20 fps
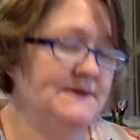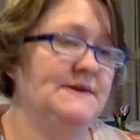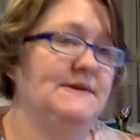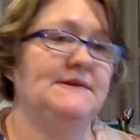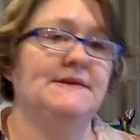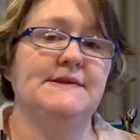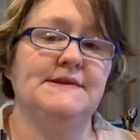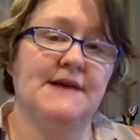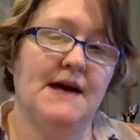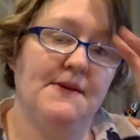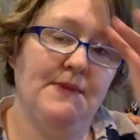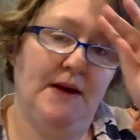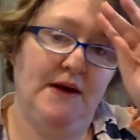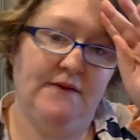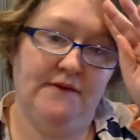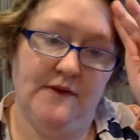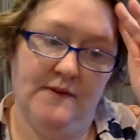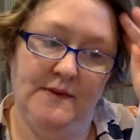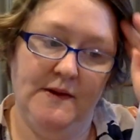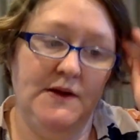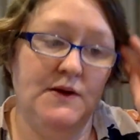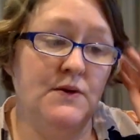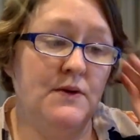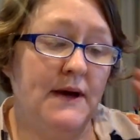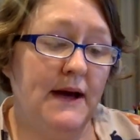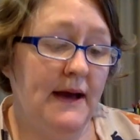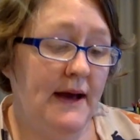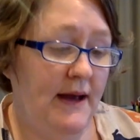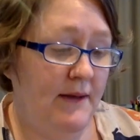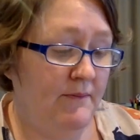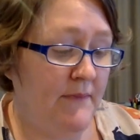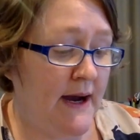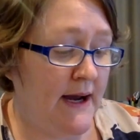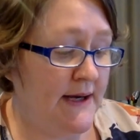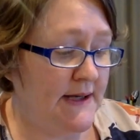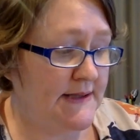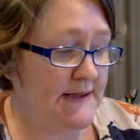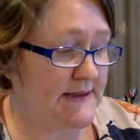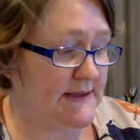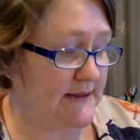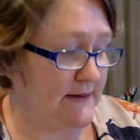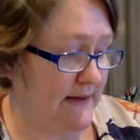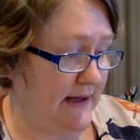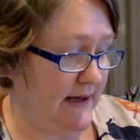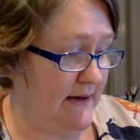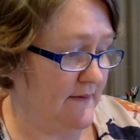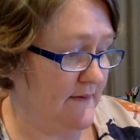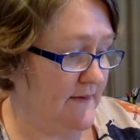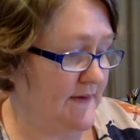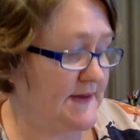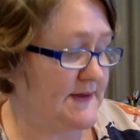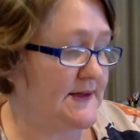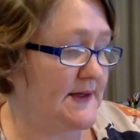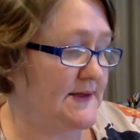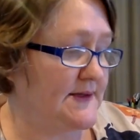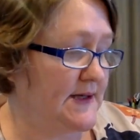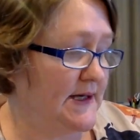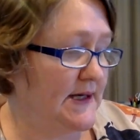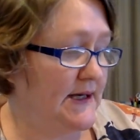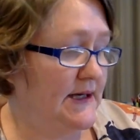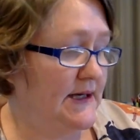this is coming from the UK, mine is delayed. This is